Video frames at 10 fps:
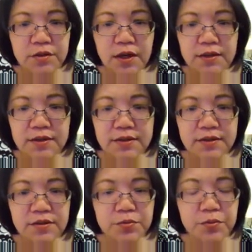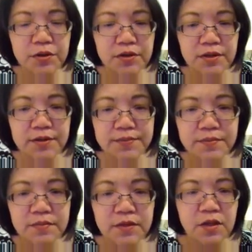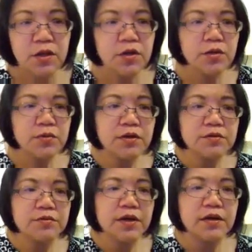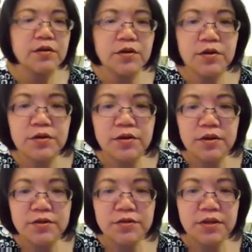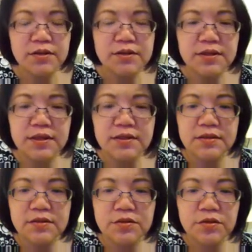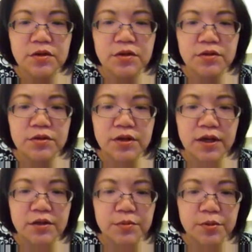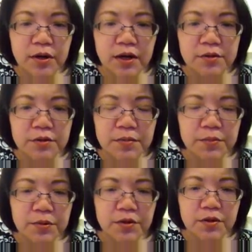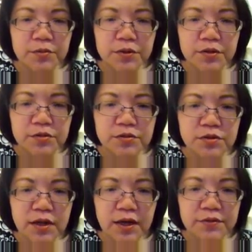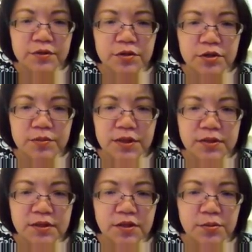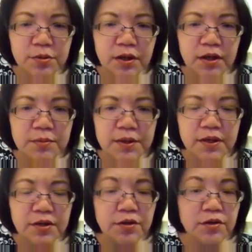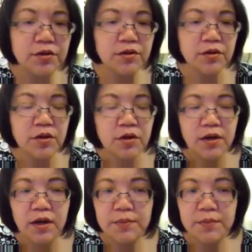So how does this work? Well, radial kernel, as you can see, this is no longer inner product. Remember, we used to have a term that's inner product, but here,